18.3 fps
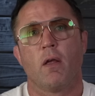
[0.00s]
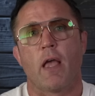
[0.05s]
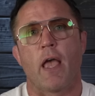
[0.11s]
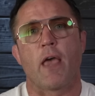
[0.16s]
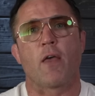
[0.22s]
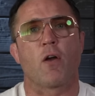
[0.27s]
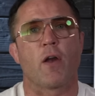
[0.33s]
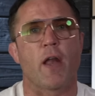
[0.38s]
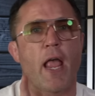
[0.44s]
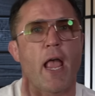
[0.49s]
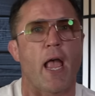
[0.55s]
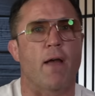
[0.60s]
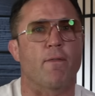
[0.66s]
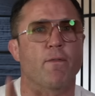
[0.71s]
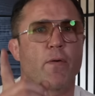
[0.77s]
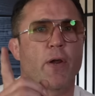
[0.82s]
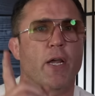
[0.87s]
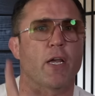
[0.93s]
And on
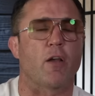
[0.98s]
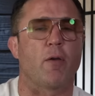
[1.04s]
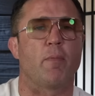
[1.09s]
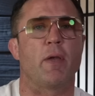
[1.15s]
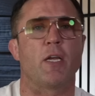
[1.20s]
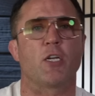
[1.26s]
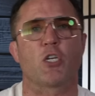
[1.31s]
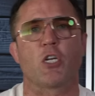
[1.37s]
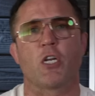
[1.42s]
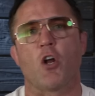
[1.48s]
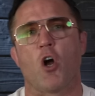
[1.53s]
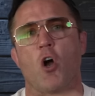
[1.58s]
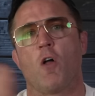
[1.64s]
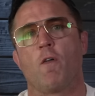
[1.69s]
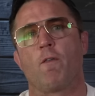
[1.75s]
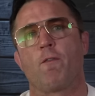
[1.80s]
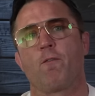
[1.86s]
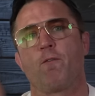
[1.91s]
every commission,
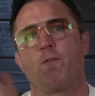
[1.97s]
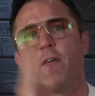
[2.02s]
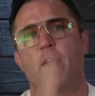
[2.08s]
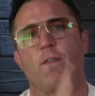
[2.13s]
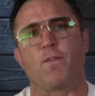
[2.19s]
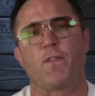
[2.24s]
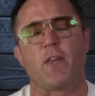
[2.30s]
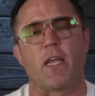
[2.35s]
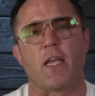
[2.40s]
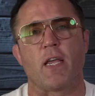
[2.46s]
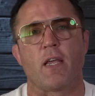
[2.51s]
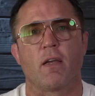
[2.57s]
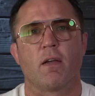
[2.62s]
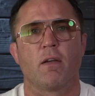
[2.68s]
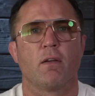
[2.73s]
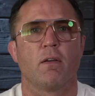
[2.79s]
all 50